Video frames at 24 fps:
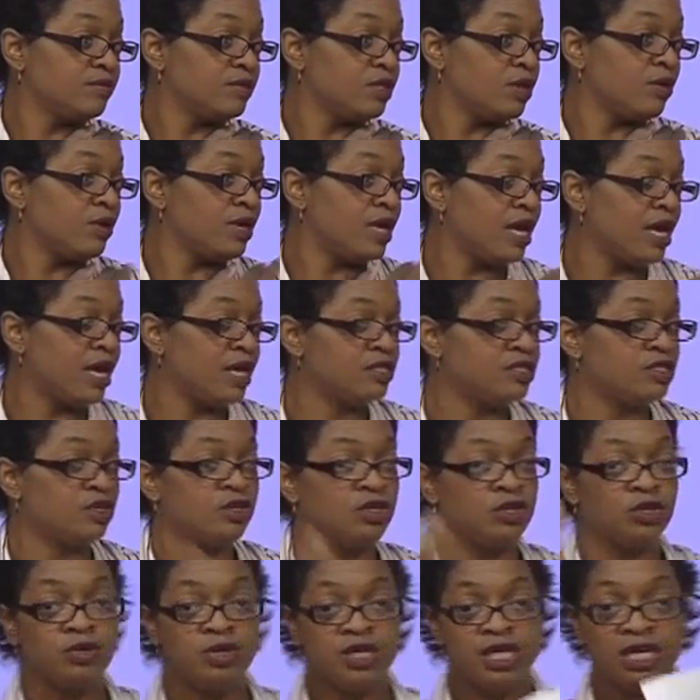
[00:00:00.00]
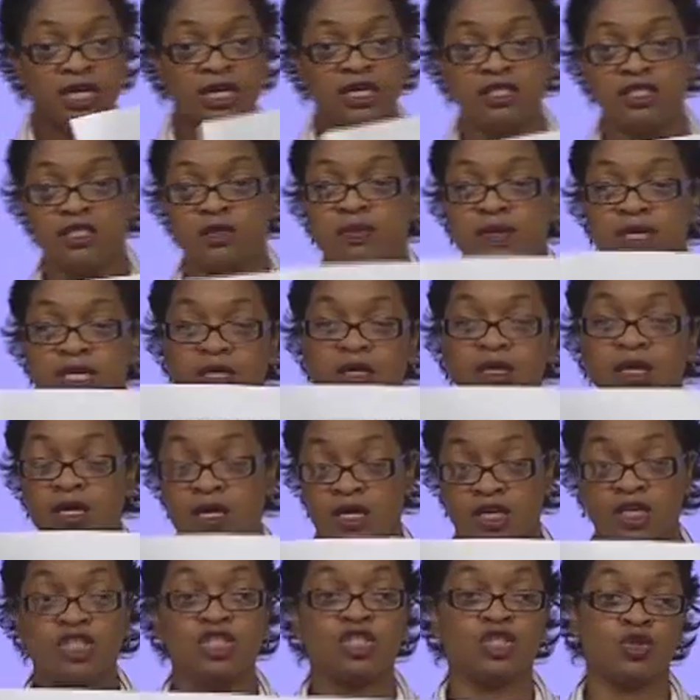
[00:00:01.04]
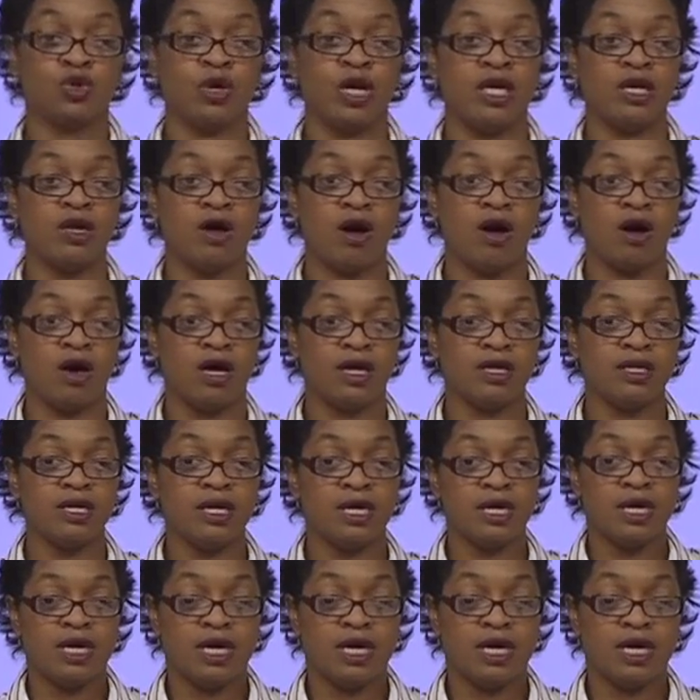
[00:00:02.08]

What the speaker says: Okay, so you need it to be straight on,